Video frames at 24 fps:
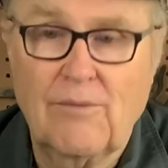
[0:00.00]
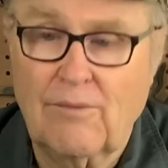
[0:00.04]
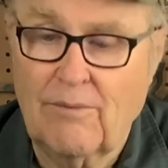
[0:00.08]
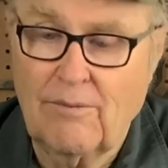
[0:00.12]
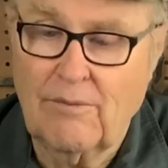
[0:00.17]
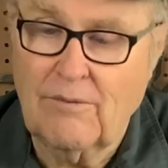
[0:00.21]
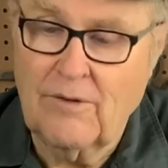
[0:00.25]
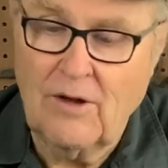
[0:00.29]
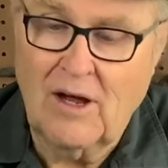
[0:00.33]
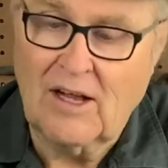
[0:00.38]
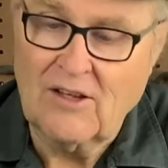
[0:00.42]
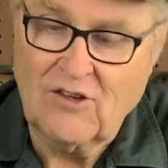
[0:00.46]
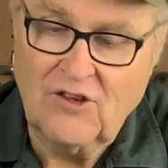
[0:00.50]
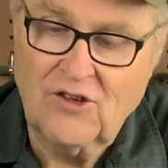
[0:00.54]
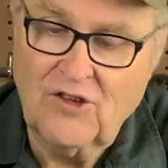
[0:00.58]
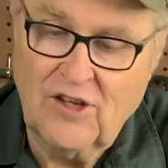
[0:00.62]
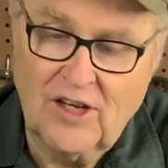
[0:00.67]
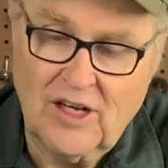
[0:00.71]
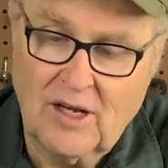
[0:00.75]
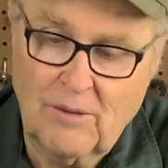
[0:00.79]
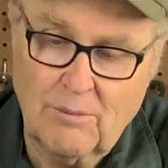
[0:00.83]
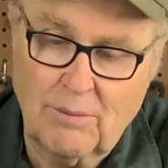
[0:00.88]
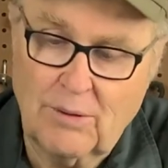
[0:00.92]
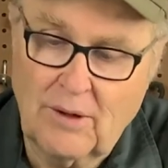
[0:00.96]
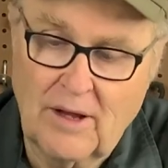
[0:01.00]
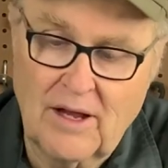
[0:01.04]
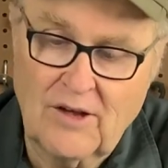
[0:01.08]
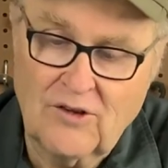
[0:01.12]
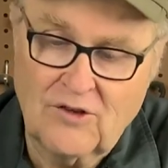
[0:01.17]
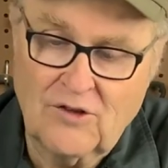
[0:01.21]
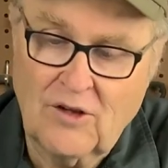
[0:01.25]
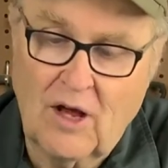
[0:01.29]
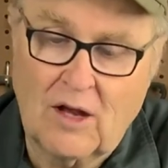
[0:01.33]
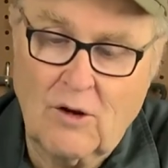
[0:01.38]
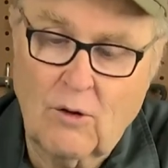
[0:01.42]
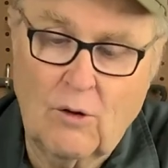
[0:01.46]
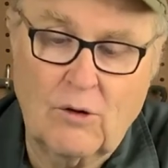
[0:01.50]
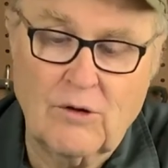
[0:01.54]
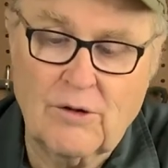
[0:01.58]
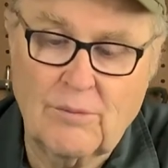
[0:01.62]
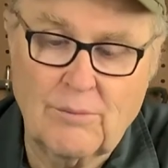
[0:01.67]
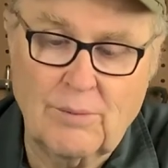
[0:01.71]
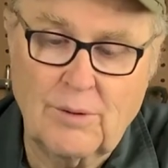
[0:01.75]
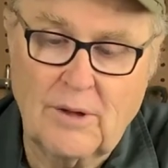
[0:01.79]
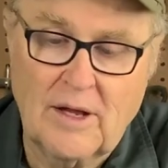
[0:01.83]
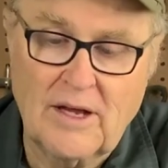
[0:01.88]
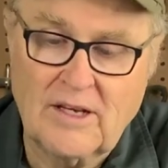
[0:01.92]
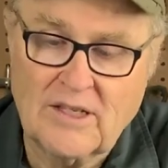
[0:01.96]
not stick in place, not hold in
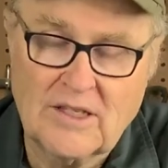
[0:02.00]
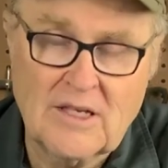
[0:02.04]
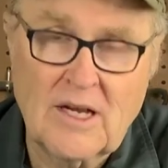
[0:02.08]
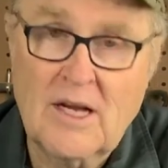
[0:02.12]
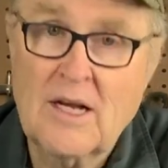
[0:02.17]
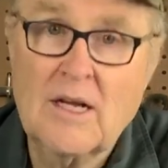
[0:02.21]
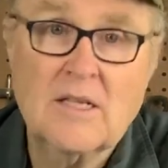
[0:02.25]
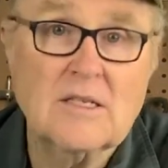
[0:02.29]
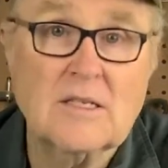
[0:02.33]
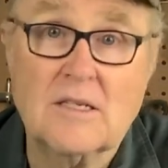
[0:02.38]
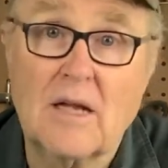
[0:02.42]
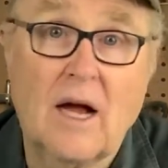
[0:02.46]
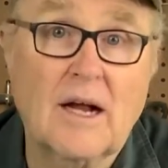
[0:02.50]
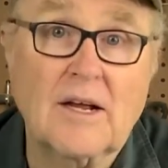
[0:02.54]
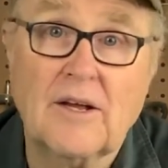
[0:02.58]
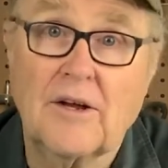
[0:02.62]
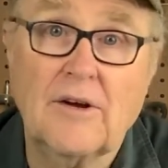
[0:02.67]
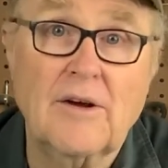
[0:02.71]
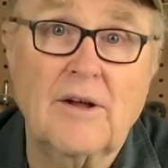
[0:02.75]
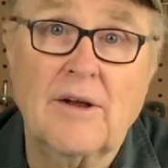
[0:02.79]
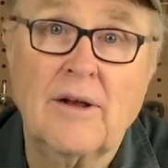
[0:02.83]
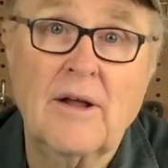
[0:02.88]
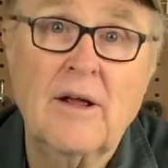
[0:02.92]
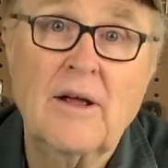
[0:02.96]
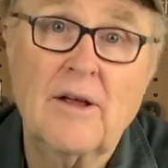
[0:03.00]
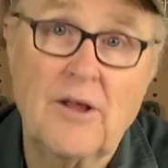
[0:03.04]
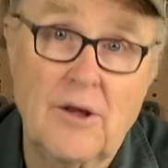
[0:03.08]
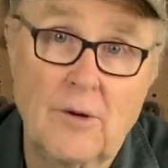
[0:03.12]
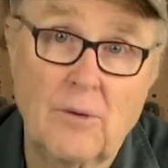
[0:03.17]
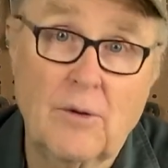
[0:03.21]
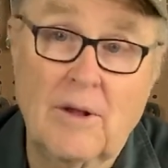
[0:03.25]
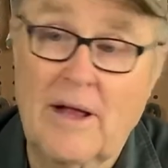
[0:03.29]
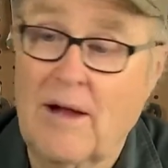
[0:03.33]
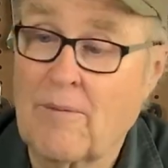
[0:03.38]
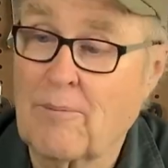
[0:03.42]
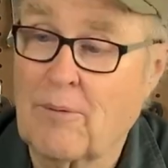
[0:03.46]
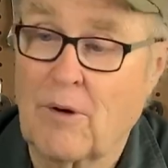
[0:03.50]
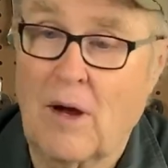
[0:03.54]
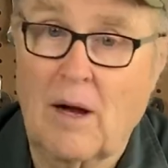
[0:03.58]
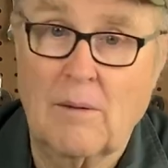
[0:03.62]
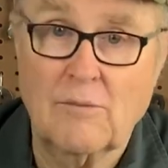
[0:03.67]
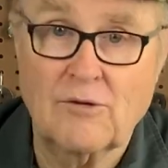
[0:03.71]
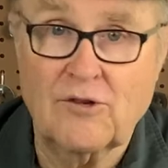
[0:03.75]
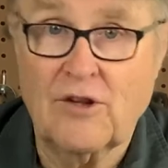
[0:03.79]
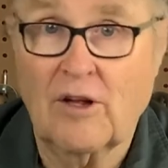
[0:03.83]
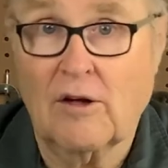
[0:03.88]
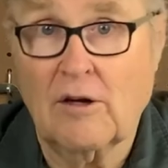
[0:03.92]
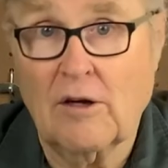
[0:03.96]
place. It's not good. You will have
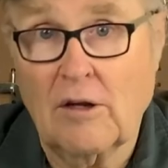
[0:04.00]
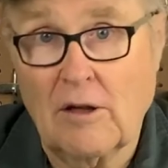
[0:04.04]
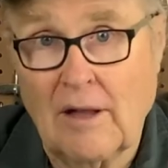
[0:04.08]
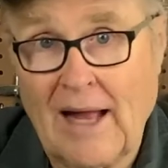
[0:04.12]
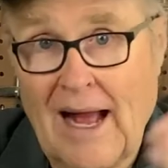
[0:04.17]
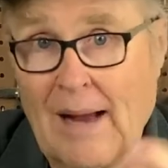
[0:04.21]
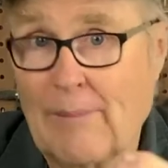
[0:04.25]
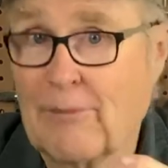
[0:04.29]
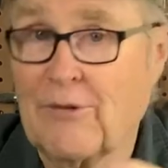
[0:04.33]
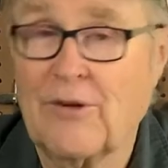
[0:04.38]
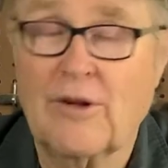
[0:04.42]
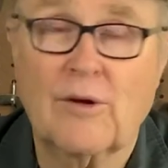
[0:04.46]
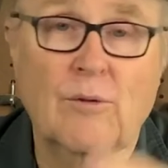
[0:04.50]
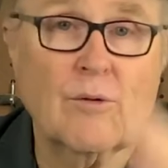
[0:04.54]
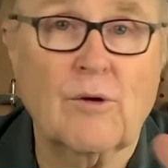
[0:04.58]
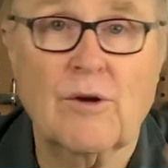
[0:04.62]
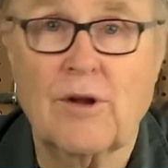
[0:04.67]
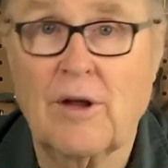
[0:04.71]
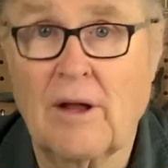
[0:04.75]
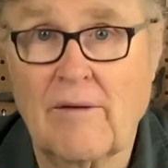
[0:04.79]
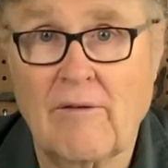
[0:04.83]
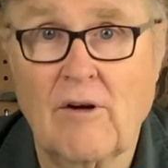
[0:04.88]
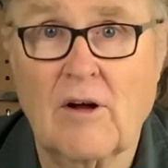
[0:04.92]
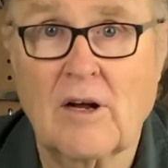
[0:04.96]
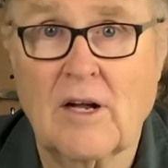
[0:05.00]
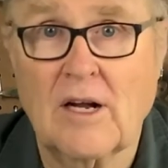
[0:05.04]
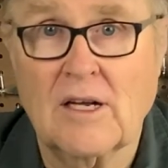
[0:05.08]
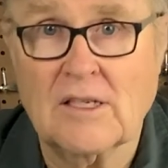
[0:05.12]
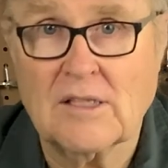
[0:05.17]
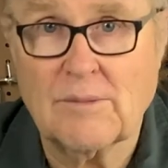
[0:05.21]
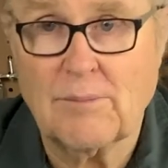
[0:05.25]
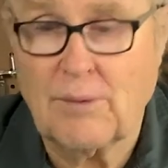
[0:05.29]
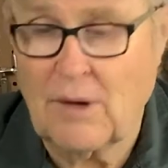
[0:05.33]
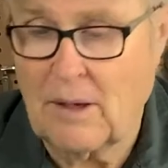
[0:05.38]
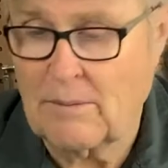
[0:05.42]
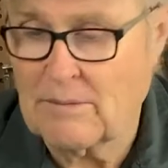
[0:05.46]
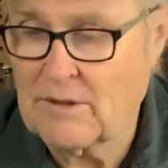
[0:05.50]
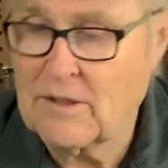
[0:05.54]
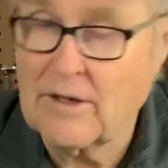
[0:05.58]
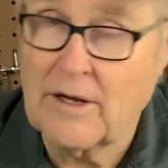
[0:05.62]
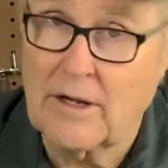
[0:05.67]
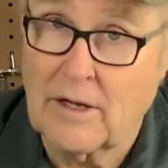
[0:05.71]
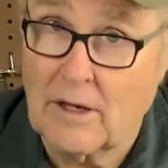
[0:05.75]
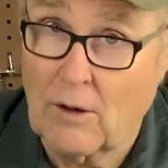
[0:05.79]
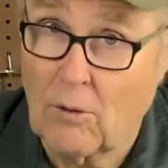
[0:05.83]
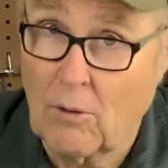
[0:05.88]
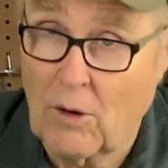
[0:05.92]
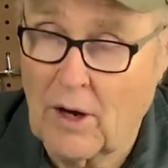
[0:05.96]
problems. They'll collapse inward. You have all kinds of problems.
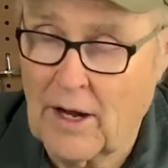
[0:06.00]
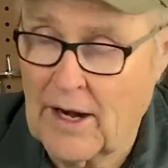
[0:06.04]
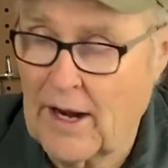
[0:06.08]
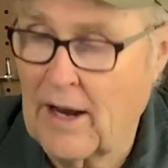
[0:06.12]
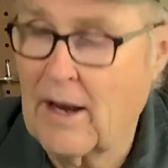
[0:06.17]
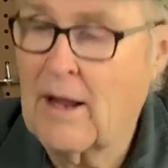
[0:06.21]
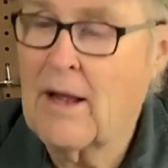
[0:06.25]
You don't want it.